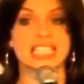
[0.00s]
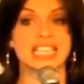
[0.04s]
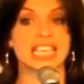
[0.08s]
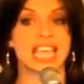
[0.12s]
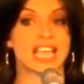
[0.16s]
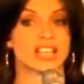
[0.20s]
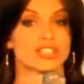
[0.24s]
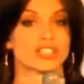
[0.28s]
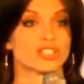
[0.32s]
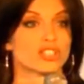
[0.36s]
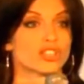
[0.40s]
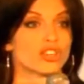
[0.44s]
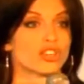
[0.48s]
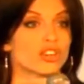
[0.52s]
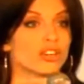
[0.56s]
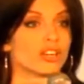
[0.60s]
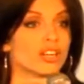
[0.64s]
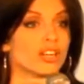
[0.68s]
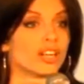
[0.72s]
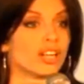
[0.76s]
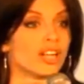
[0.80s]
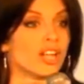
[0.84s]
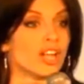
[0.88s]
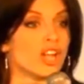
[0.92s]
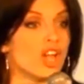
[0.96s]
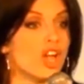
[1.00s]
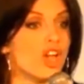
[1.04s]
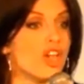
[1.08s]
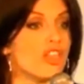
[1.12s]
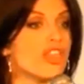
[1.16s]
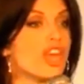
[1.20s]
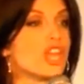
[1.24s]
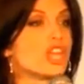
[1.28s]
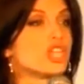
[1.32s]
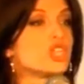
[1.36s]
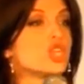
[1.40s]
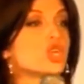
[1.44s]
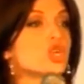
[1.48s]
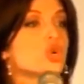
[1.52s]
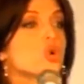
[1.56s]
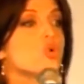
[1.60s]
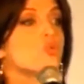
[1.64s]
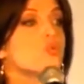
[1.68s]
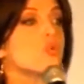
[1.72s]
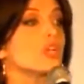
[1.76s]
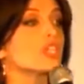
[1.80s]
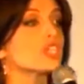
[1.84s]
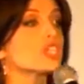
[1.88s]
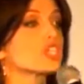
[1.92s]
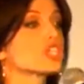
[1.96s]
the answer, then you
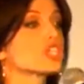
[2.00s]
would